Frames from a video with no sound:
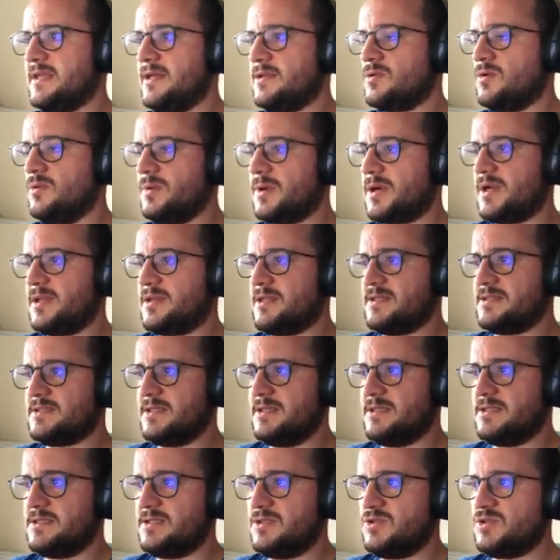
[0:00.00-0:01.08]
that Kubernetes
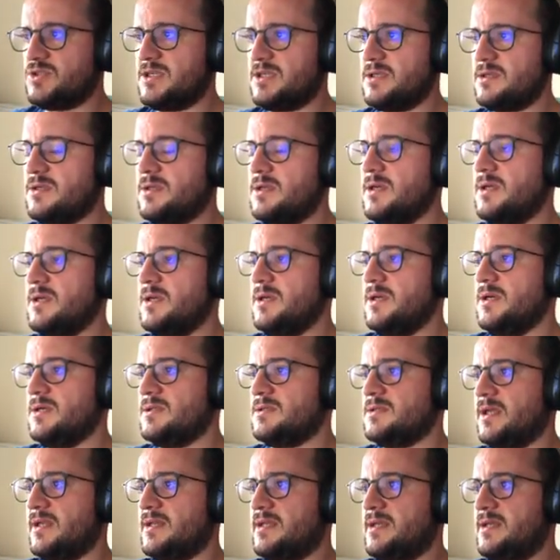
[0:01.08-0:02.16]
is using.
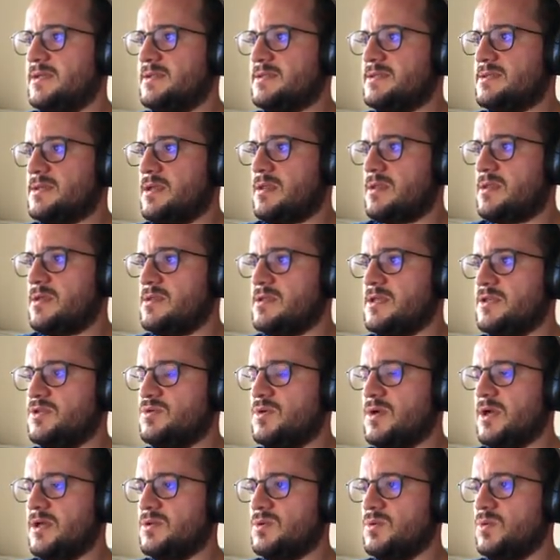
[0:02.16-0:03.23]
That is something that you
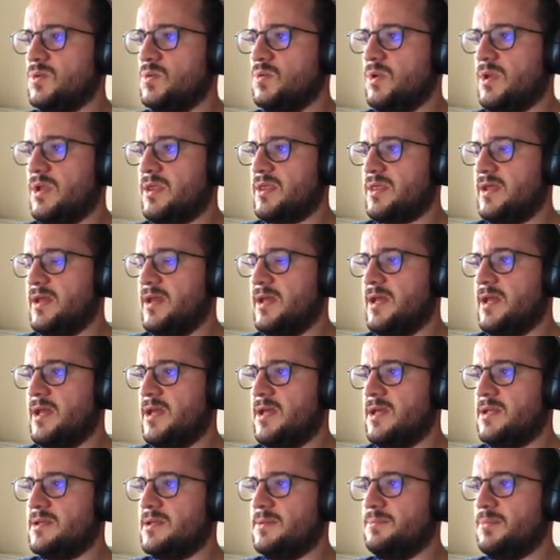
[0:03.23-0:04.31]
can do with uh,
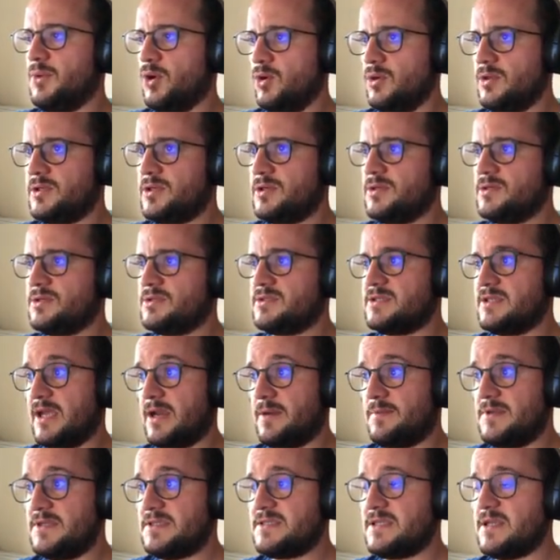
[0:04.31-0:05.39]
the Vault
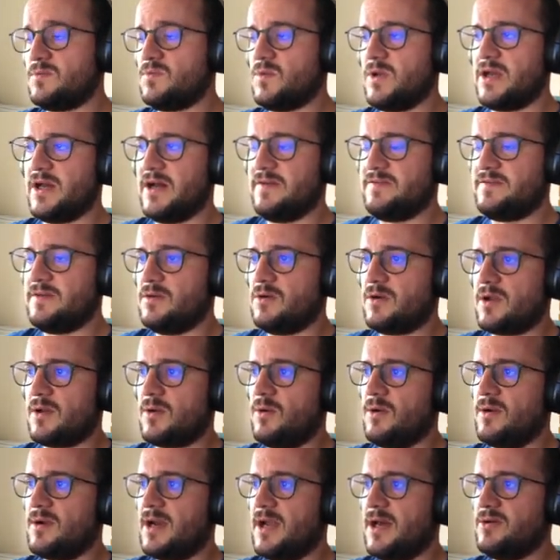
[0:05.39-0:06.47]
service that we have in
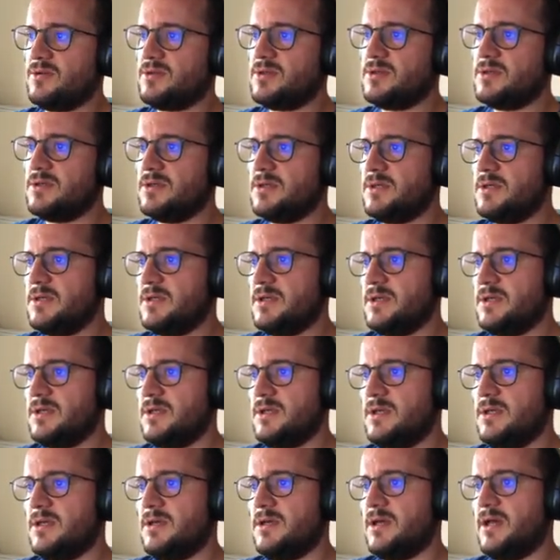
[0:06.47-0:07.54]
Oracle Cloud.
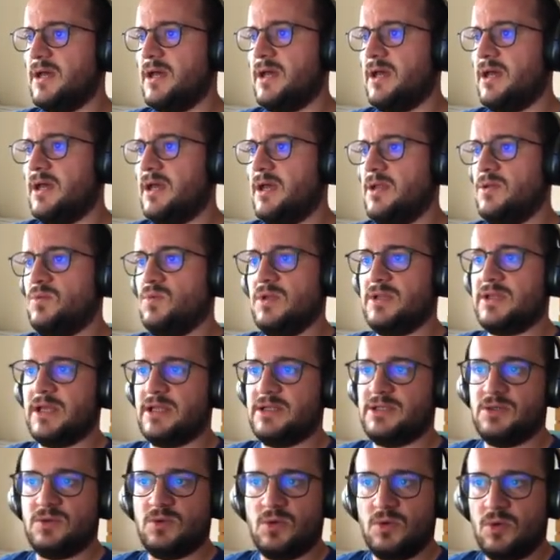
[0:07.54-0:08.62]
Uh, it will tell
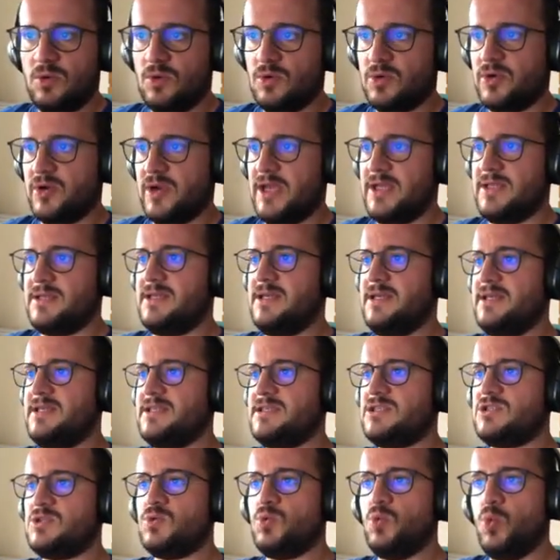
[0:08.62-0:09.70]
you who created
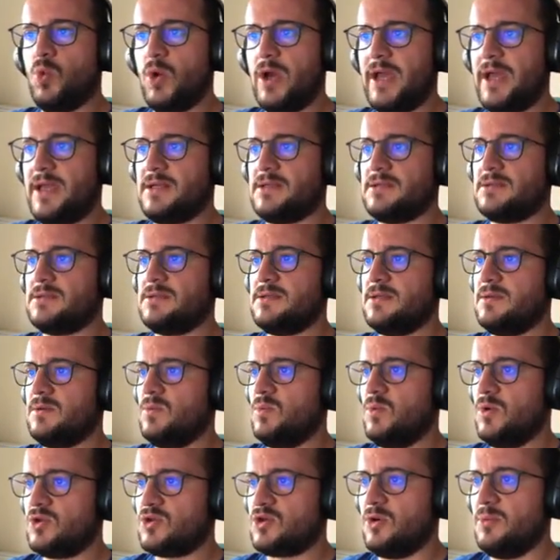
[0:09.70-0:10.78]
this, when,
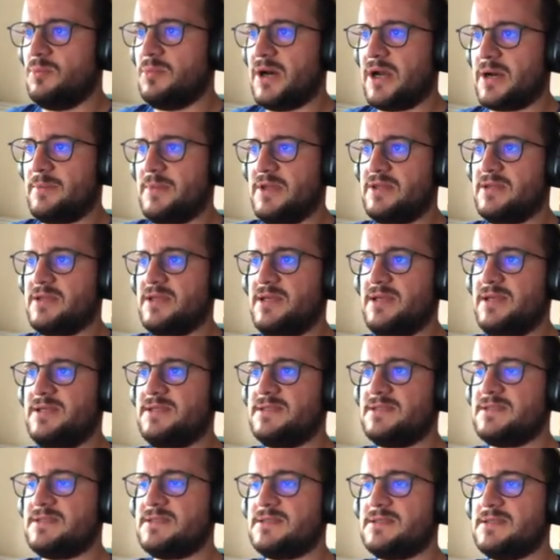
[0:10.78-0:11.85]
what compartment
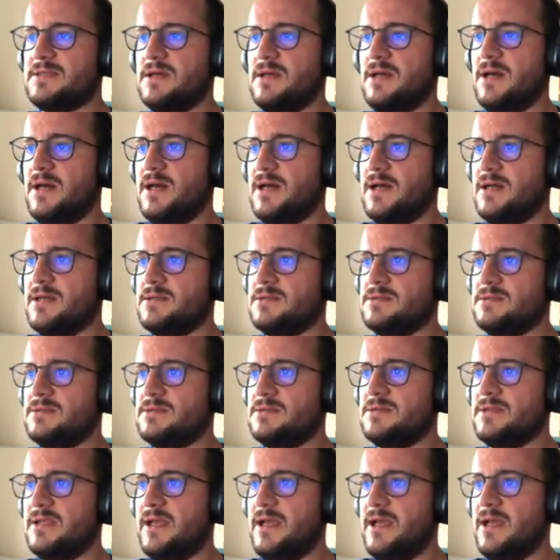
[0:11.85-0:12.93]
is,
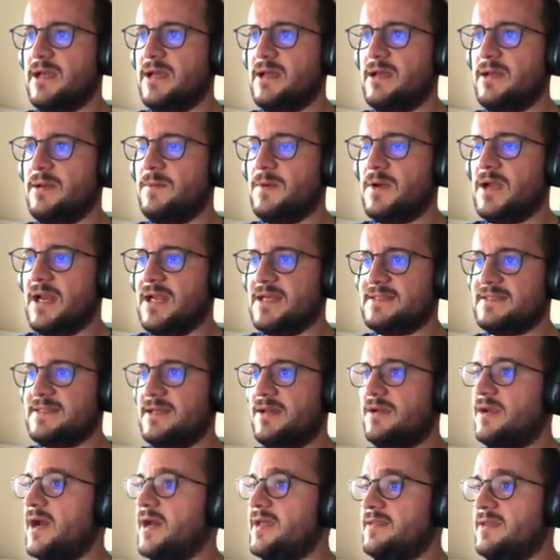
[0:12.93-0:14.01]
and the
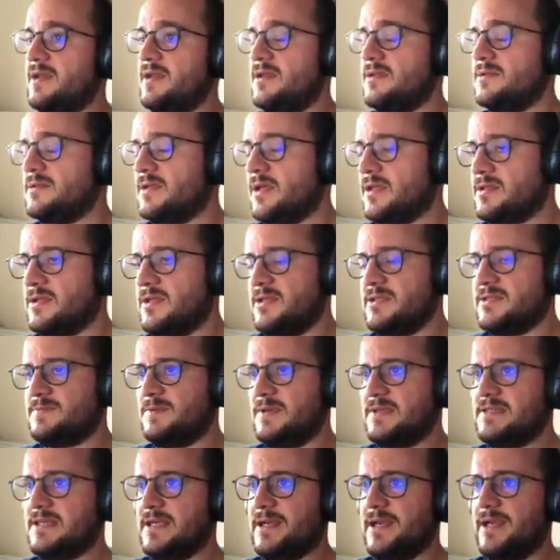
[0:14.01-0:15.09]
cluster ID. That is
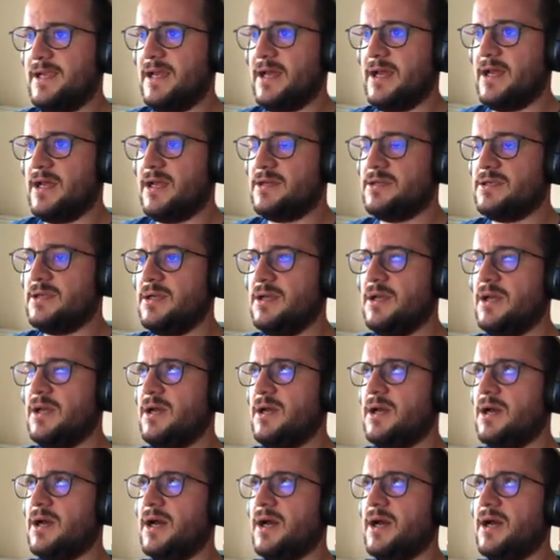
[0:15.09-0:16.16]
basically an
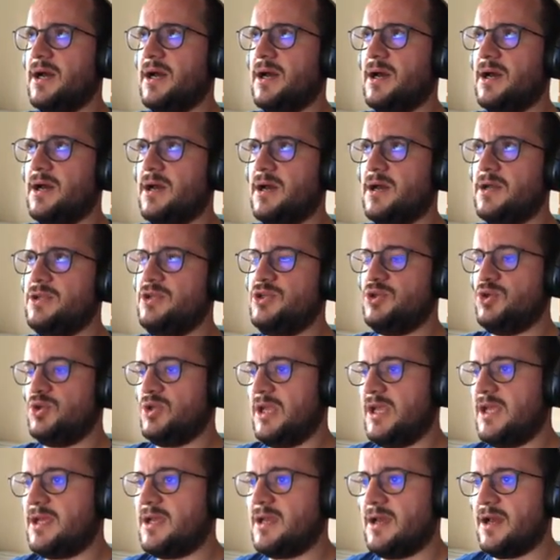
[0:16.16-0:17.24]
a
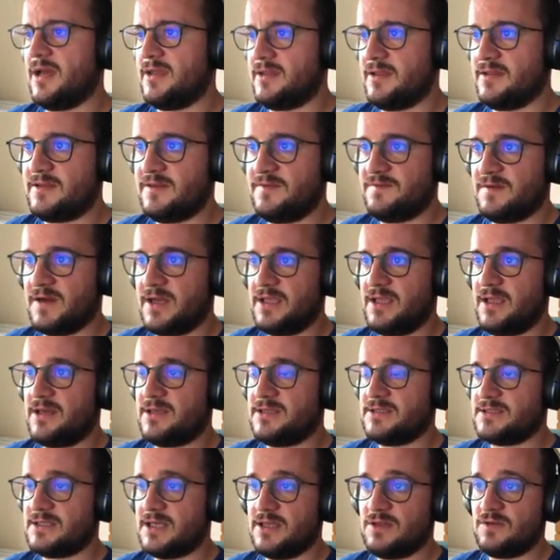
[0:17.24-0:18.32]
unique identifier
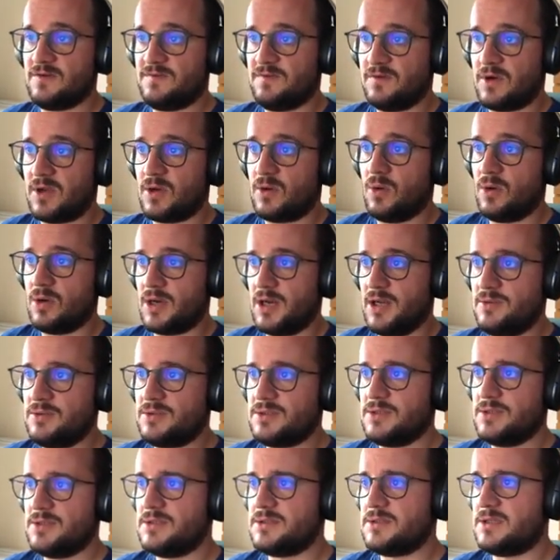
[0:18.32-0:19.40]
inside of Oracle Cloud
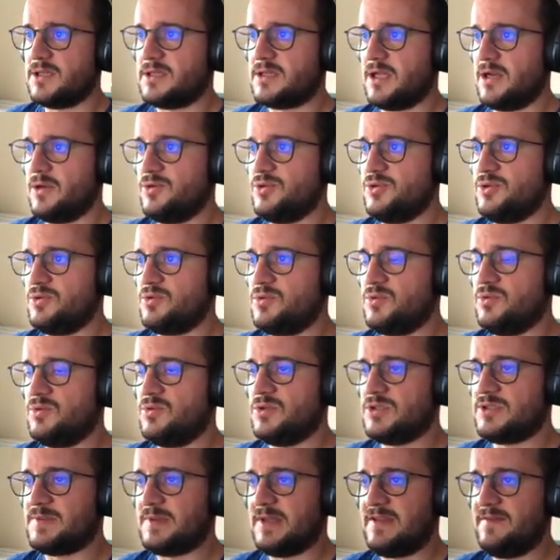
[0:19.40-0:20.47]
that allow you to
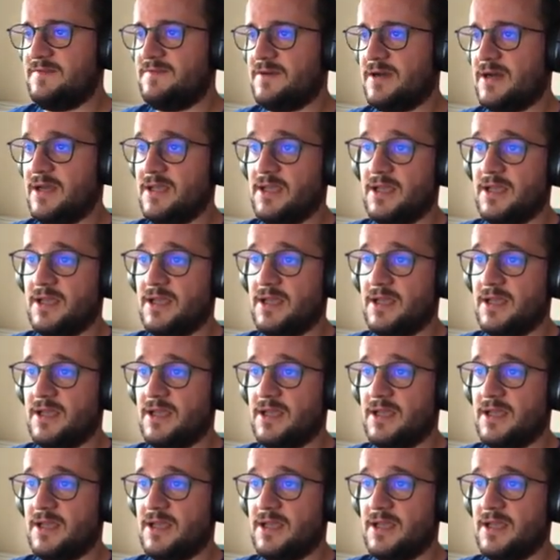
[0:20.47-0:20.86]
specify